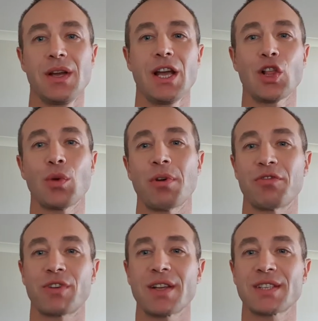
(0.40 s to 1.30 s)
Hello my
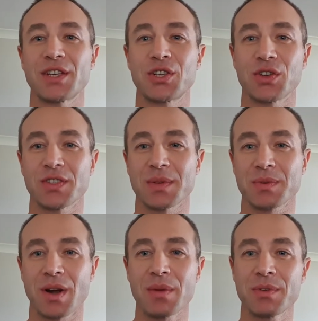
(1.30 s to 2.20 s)
friends and channel
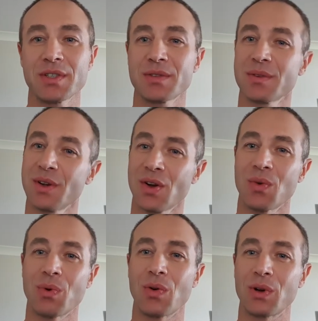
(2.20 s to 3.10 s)
subscribers.
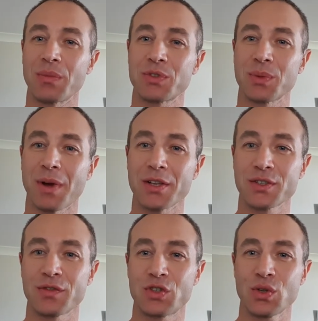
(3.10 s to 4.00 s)
Welcome to month
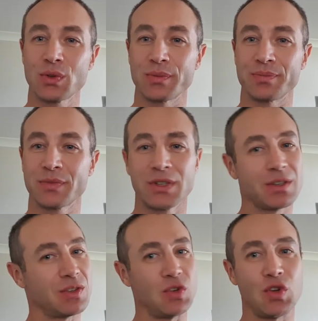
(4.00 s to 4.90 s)
of June.
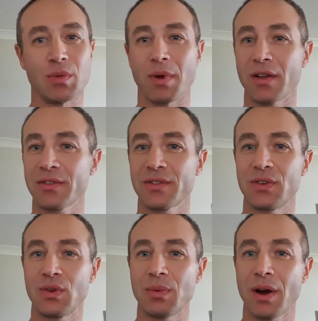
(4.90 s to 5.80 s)
New month,
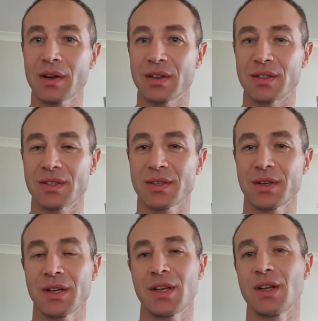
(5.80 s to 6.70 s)
new bargains.
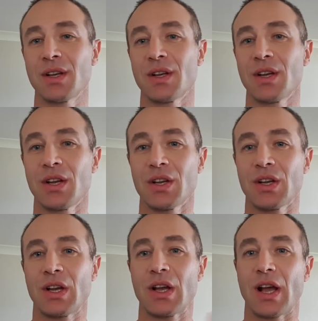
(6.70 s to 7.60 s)

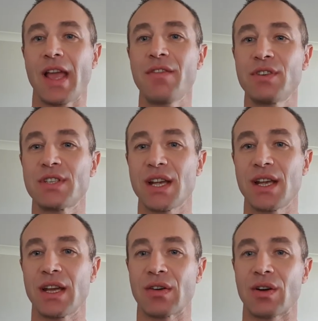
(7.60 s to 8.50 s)
Every
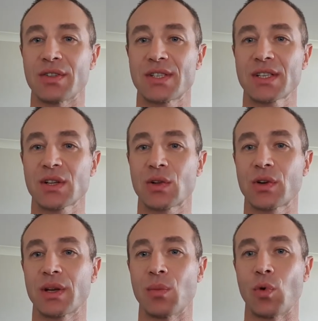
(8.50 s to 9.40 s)
day around 6 o'clock
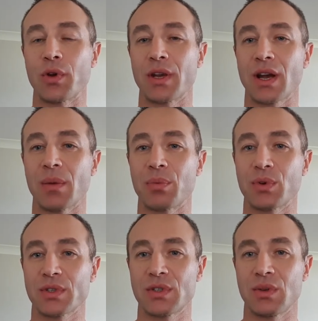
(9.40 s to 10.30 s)
in the morning I
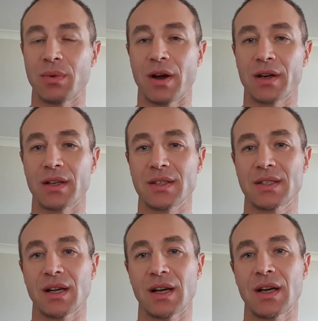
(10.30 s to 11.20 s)
post new bargains.
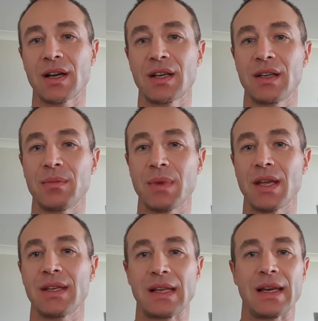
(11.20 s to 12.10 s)
I
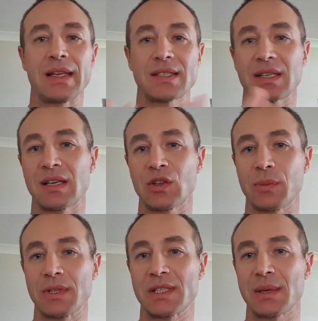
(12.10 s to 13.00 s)
made list a little
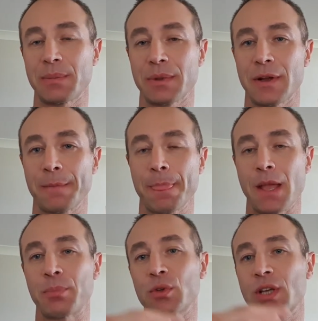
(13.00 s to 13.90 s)
bit simpler. I
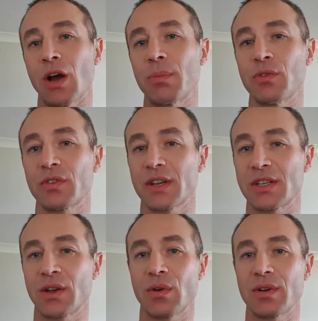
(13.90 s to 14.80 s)
put a couple of
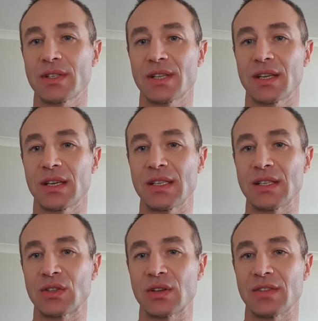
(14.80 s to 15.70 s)
categories that easy
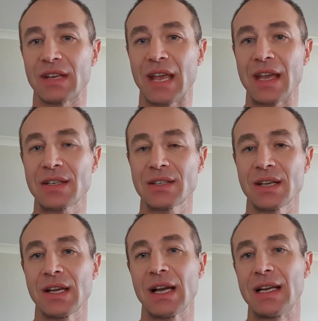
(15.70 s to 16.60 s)
to navigate.
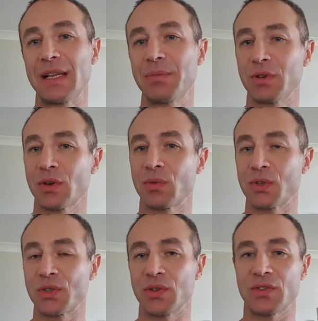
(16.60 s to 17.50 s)
Let me know what
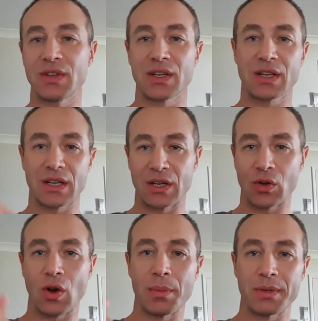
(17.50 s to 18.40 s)
do you think in the
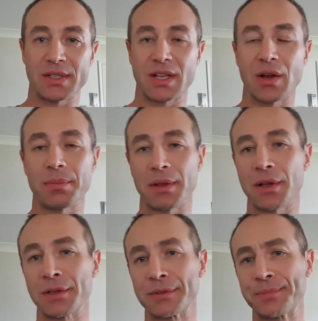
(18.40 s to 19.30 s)
comments down
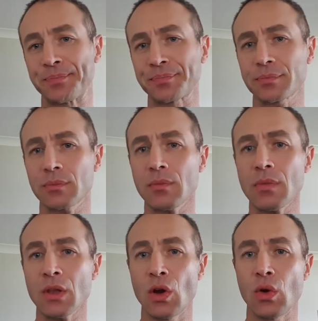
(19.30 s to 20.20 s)
below.
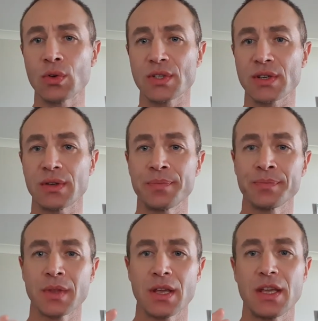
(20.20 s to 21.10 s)
Also,
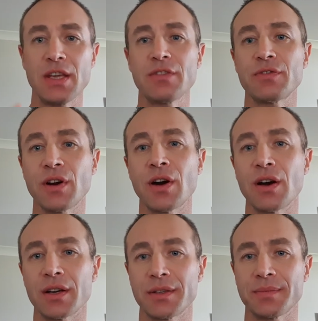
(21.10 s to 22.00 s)
if
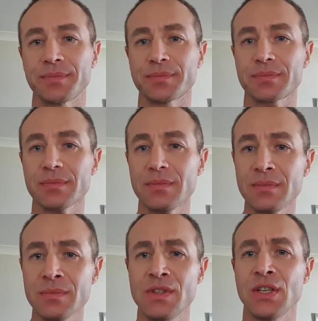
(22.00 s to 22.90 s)
I
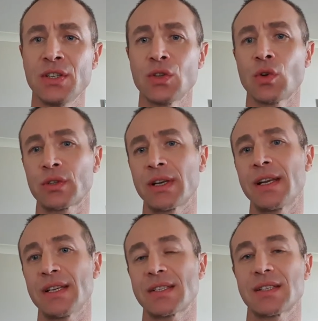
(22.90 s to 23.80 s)
did not
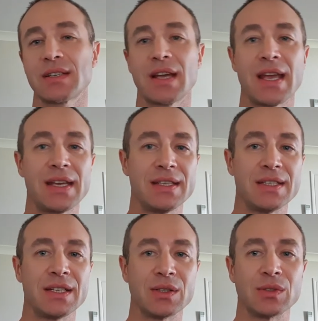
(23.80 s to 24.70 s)
list a
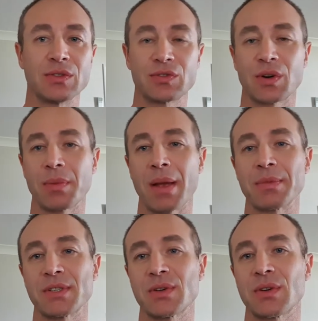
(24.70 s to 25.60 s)
deal from
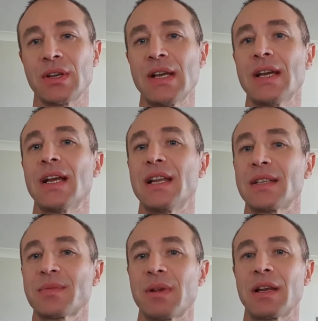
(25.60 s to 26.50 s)
Amazon,
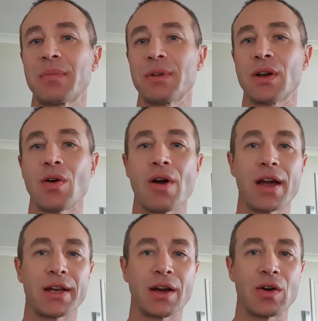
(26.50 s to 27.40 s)
let me know
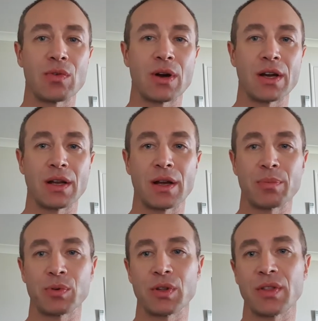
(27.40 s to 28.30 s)
and I'll
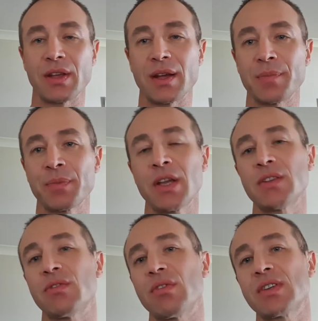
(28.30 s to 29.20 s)
put it there.
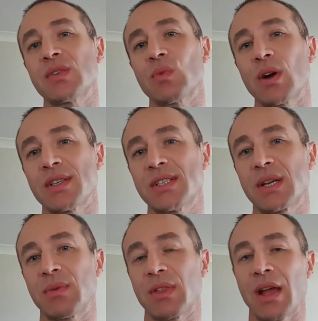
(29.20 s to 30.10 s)
The reason why I
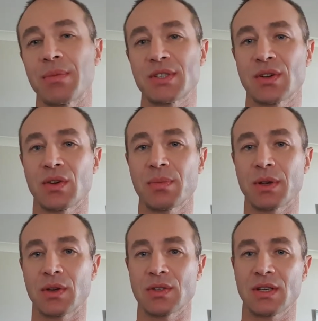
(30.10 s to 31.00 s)
stick with Amazon,
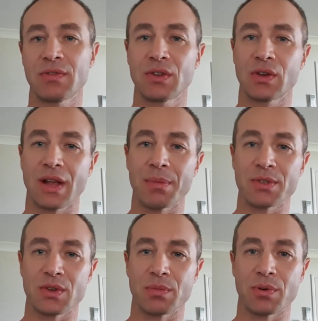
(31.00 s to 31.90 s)
because if you got
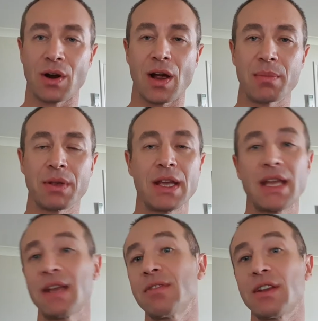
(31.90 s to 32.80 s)
Amazon Prime,
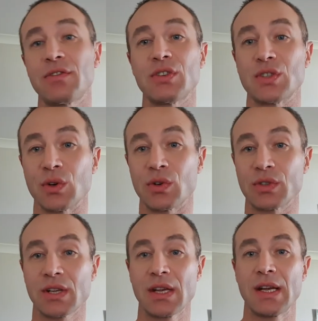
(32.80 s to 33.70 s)
even if you don't,
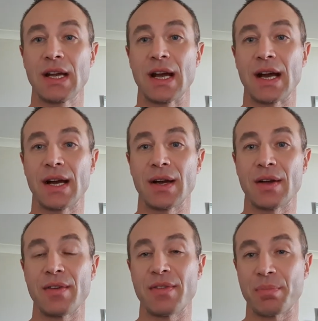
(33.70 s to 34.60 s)

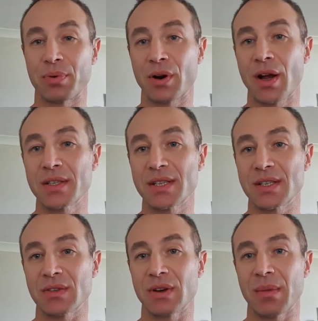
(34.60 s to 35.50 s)
the
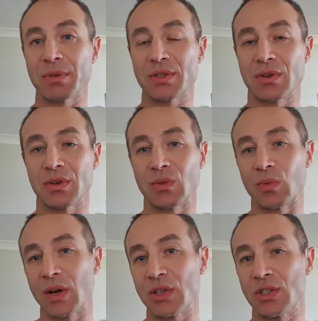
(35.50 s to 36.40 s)
prices on Amazon
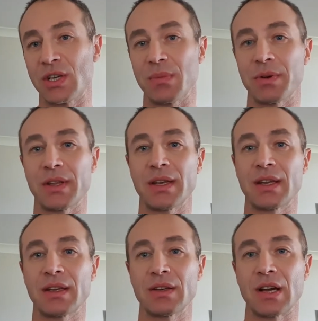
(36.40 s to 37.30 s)
way cheaper than
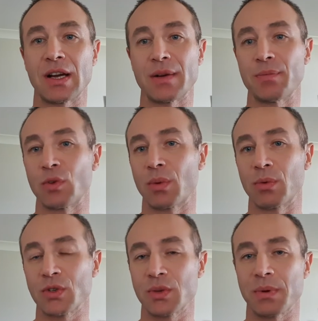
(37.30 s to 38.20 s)
in normal
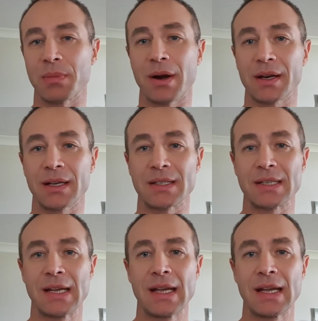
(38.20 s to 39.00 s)
supermarkets